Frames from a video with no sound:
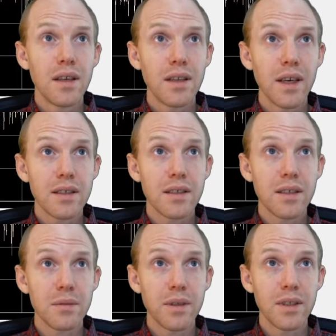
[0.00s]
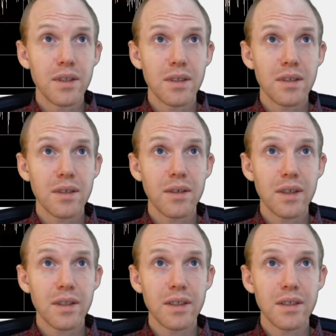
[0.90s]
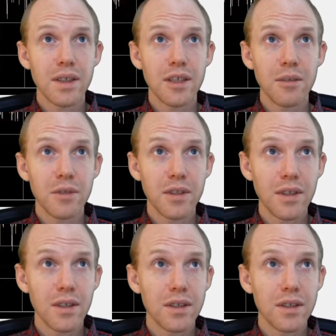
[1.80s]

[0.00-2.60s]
That's because we didn't correctly set up the